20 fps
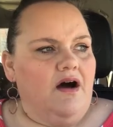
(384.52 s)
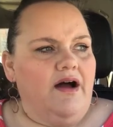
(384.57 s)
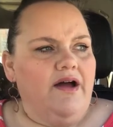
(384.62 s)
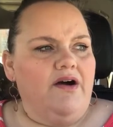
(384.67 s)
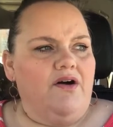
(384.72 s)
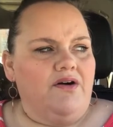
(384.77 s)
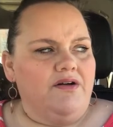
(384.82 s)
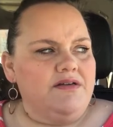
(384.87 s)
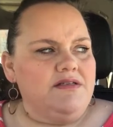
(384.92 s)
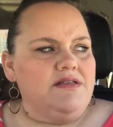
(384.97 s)

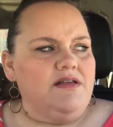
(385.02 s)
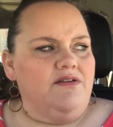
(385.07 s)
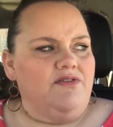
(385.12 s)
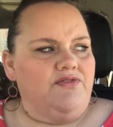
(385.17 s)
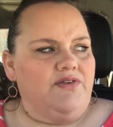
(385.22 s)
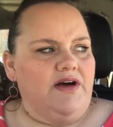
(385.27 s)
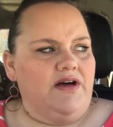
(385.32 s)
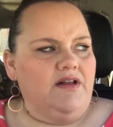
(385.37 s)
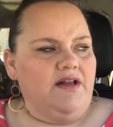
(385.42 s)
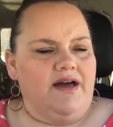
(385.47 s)
I honestly
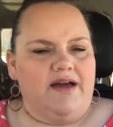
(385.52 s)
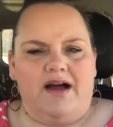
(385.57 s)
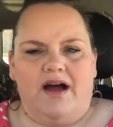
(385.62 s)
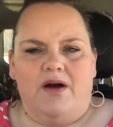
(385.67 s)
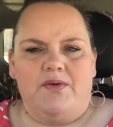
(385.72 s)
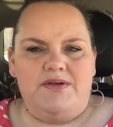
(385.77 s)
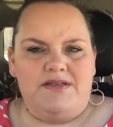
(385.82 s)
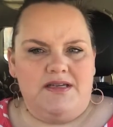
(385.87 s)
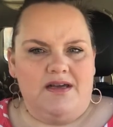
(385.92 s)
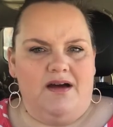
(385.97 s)
felt like
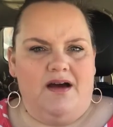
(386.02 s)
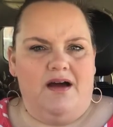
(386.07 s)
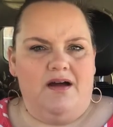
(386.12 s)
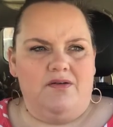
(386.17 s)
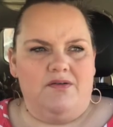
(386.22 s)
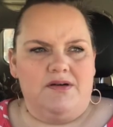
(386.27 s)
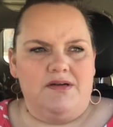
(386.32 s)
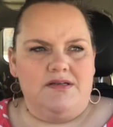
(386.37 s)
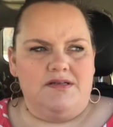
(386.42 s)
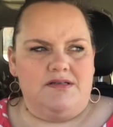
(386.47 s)
I was
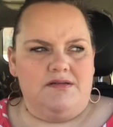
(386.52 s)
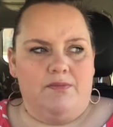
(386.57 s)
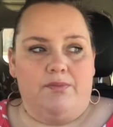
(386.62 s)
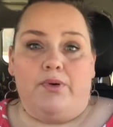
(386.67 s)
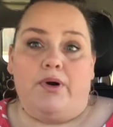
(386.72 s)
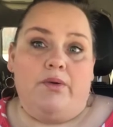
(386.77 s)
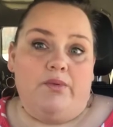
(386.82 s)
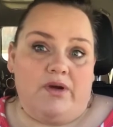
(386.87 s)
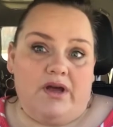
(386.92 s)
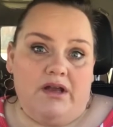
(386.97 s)
I was
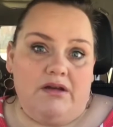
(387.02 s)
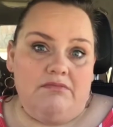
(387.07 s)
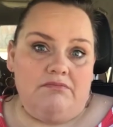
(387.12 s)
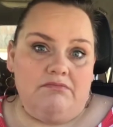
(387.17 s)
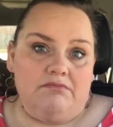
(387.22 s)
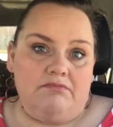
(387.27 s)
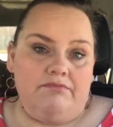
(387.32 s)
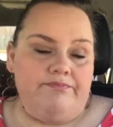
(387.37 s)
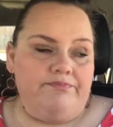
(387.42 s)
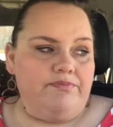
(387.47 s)
broken.
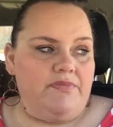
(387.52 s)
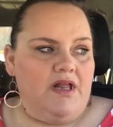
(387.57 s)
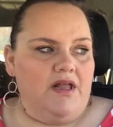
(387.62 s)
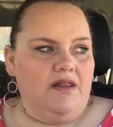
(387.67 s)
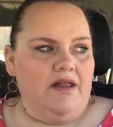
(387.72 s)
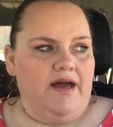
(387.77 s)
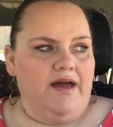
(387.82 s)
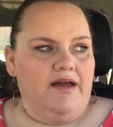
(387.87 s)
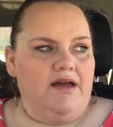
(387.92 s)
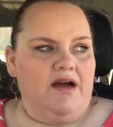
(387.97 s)

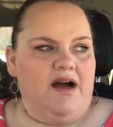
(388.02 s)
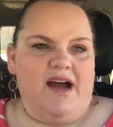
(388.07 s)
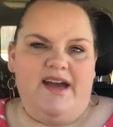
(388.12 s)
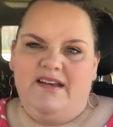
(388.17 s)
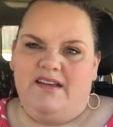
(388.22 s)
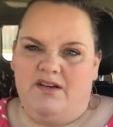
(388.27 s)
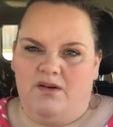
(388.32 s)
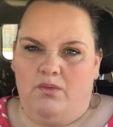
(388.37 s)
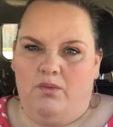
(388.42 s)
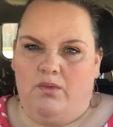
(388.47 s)
Like
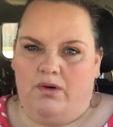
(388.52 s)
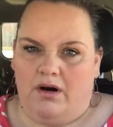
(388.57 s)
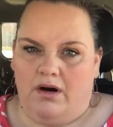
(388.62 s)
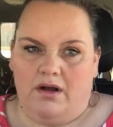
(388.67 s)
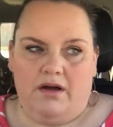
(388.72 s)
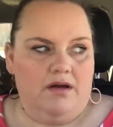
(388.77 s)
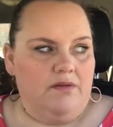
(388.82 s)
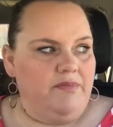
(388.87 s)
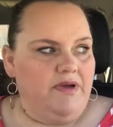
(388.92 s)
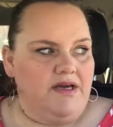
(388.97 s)
I didn't
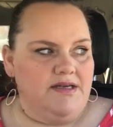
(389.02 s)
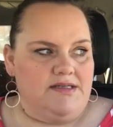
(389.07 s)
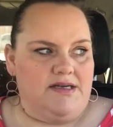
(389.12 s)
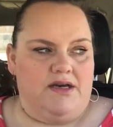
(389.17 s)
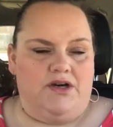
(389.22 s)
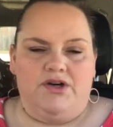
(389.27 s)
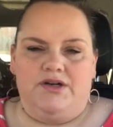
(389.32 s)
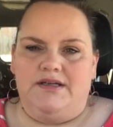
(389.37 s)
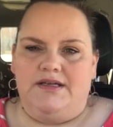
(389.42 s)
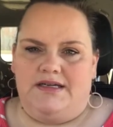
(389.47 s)
work because
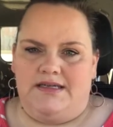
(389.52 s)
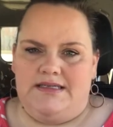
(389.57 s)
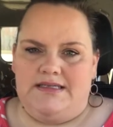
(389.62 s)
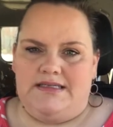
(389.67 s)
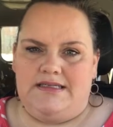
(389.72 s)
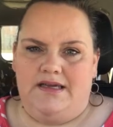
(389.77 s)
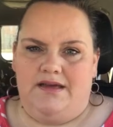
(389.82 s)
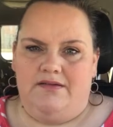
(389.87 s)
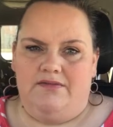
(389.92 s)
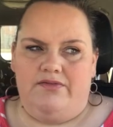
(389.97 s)
I couldn't
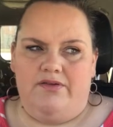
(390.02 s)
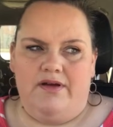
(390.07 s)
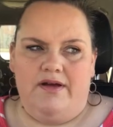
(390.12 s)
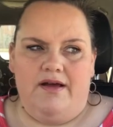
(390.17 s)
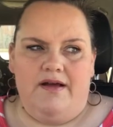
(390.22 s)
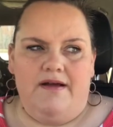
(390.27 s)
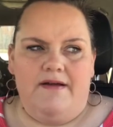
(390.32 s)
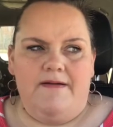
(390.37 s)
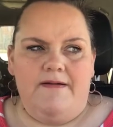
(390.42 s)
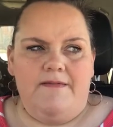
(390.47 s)
conceive.
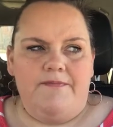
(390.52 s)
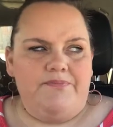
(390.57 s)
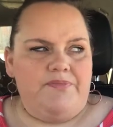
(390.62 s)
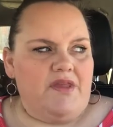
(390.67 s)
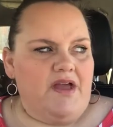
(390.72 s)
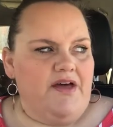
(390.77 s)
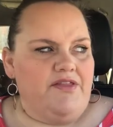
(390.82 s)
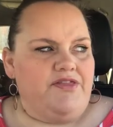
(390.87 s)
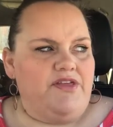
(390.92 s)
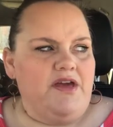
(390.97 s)

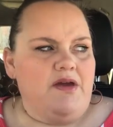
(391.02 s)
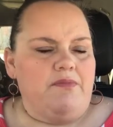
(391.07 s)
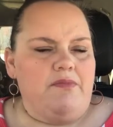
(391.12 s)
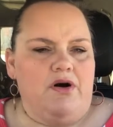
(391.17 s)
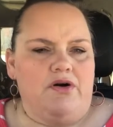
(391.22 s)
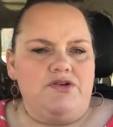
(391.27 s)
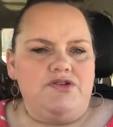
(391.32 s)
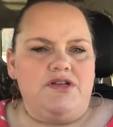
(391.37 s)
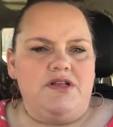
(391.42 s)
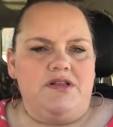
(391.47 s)
I think
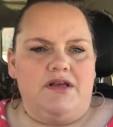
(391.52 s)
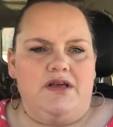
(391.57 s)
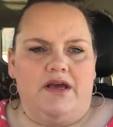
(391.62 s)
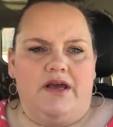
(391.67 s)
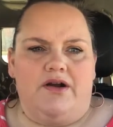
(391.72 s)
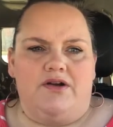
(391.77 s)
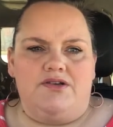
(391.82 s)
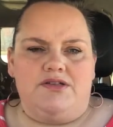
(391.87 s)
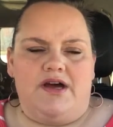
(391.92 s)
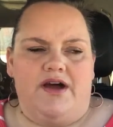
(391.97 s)
most of the
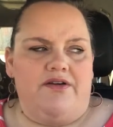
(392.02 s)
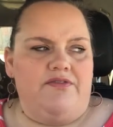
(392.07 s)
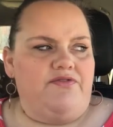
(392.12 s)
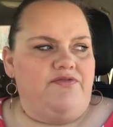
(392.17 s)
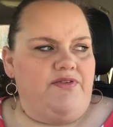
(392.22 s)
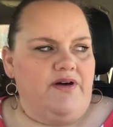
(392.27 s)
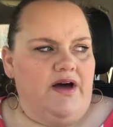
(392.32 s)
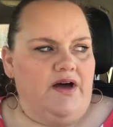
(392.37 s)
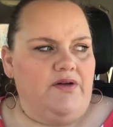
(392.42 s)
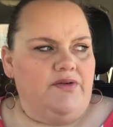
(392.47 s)
years I
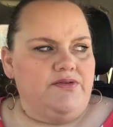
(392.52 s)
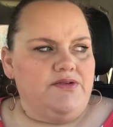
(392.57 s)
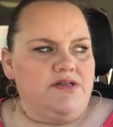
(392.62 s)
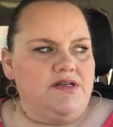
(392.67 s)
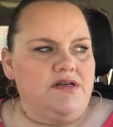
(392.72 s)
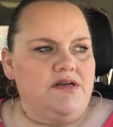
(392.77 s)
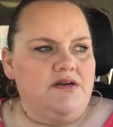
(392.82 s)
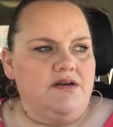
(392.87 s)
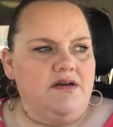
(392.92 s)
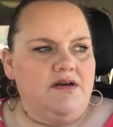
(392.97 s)

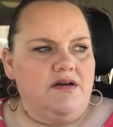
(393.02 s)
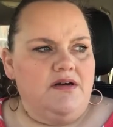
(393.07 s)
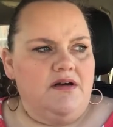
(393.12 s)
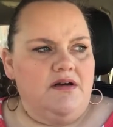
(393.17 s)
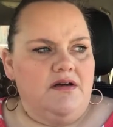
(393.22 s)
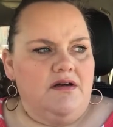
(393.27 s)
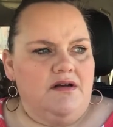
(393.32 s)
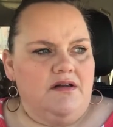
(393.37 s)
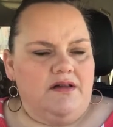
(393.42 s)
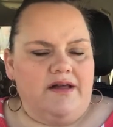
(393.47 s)
felt
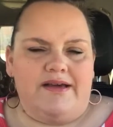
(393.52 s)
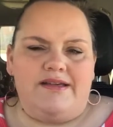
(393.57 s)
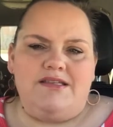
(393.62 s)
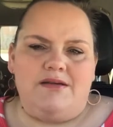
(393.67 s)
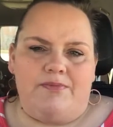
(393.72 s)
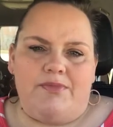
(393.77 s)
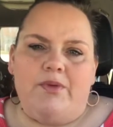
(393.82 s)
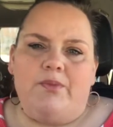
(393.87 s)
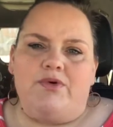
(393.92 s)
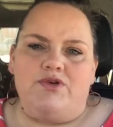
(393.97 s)
like
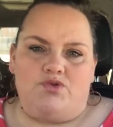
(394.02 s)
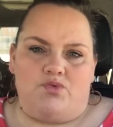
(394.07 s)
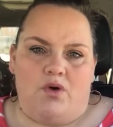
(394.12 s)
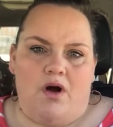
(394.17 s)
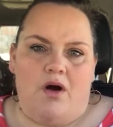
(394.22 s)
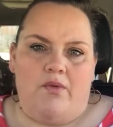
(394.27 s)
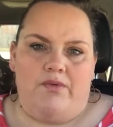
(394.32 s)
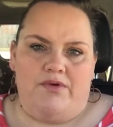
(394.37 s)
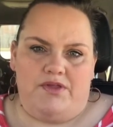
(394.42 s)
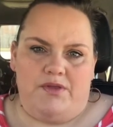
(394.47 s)
something was
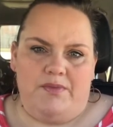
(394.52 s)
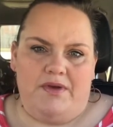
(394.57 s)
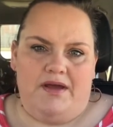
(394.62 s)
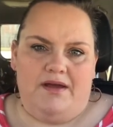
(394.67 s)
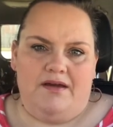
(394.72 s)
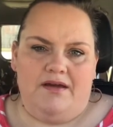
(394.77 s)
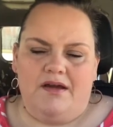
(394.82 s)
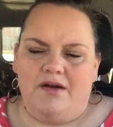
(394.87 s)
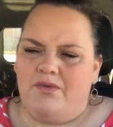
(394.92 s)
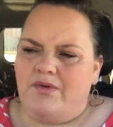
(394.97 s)
wrong with me.
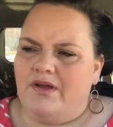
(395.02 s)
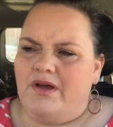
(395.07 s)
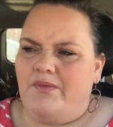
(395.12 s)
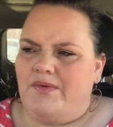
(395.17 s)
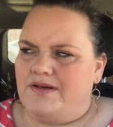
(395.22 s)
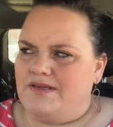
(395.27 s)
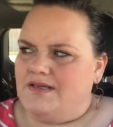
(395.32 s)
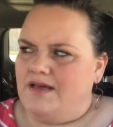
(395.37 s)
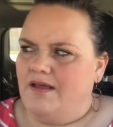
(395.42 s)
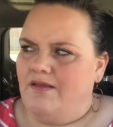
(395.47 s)
It really
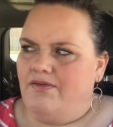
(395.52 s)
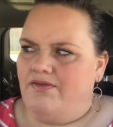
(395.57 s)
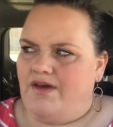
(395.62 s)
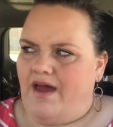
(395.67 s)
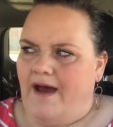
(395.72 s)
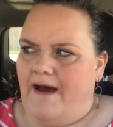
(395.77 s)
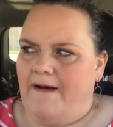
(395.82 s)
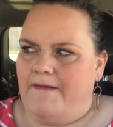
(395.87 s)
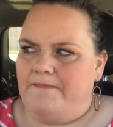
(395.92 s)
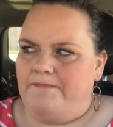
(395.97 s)
wasn't
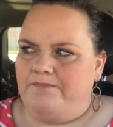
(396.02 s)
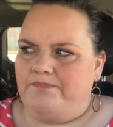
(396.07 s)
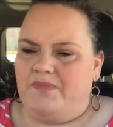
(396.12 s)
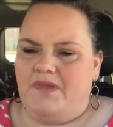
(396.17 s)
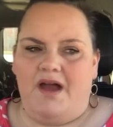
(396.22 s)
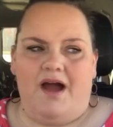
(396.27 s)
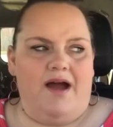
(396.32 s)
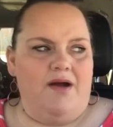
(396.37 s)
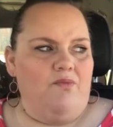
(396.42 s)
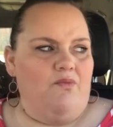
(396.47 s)
that
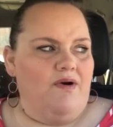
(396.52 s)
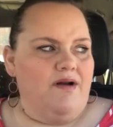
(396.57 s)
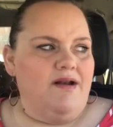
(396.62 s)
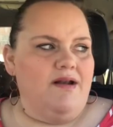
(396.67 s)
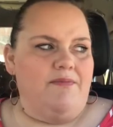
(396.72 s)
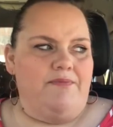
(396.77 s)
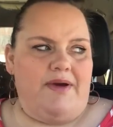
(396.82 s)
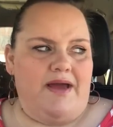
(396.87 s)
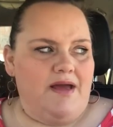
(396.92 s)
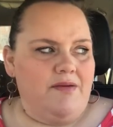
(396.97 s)
I
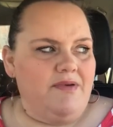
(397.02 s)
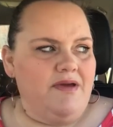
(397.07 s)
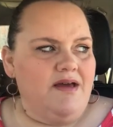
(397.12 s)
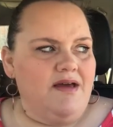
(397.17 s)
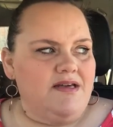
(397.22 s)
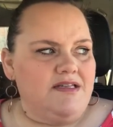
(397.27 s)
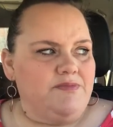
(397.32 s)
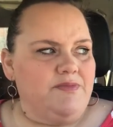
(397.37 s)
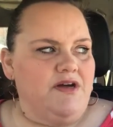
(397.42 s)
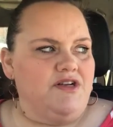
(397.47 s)
wanted a
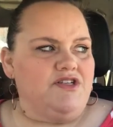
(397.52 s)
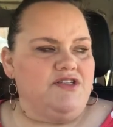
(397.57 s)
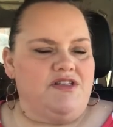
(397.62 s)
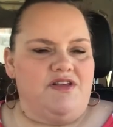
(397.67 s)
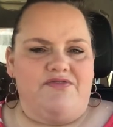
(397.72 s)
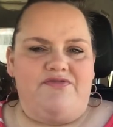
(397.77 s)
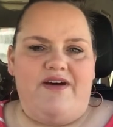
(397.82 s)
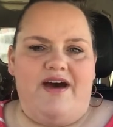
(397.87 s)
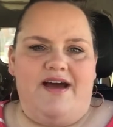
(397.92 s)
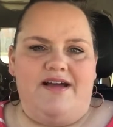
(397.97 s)
baby as much as
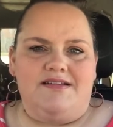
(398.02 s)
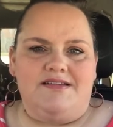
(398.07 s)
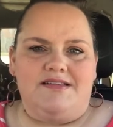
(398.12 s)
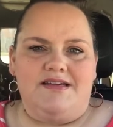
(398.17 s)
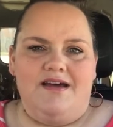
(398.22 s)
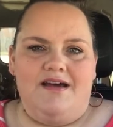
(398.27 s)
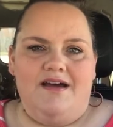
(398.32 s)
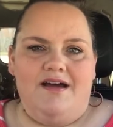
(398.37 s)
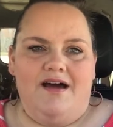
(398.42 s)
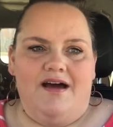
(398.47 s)
the
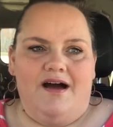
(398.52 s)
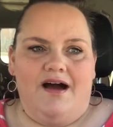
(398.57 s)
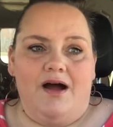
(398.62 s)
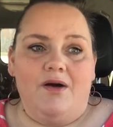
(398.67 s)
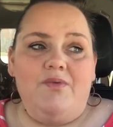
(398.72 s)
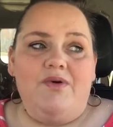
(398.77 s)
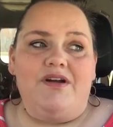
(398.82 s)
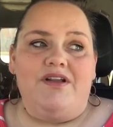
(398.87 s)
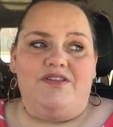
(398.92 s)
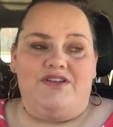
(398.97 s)
fact
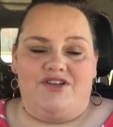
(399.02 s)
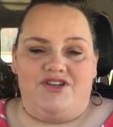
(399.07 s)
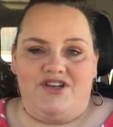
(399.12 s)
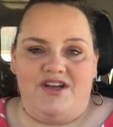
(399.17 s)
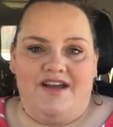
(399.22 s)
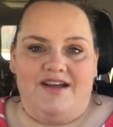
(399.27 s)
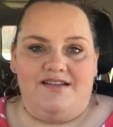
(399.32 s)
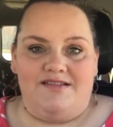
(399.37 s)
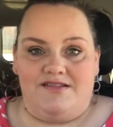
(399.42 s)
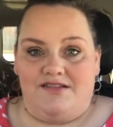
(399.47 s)
I wanted the
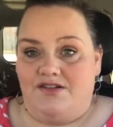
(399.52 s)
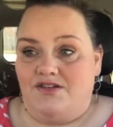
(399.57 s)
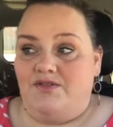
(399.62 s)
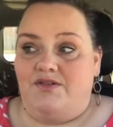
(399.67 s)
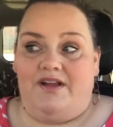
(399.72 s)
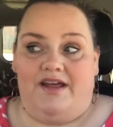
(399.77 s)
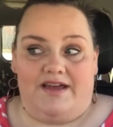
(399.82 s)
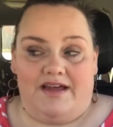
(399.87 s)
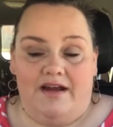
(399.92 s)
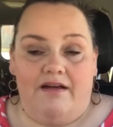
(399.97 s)
chance to
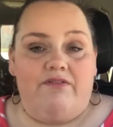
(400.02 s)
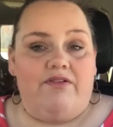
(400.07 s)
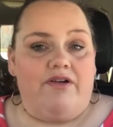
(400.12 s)
do it like